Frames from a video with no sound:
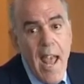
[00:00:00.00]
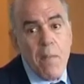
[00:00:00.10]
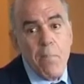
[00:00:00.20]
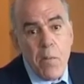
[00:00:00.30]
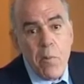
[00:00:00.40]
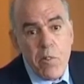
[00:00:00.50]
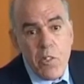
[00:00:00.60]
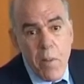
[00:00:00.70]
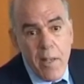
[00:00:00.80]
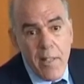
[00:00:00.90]
And people
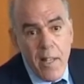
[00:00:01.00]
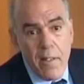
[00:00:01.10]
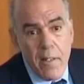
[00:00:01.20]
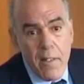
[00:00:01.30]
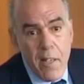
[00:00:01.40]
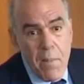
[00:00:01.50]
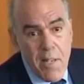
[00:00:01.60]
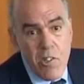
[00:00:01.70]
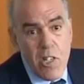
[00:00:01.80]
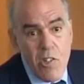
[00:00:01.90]
respect that. It
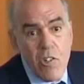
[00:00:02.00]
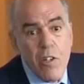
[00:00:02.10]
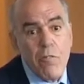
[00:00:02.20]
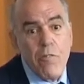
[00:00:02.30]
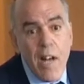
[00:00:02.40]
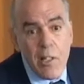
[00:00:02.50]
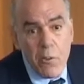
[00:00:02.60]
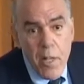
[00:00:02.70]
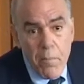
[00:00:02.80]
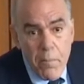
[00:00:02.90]
makes it easier to
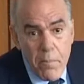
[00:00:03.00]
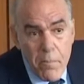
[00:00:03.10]
follow them.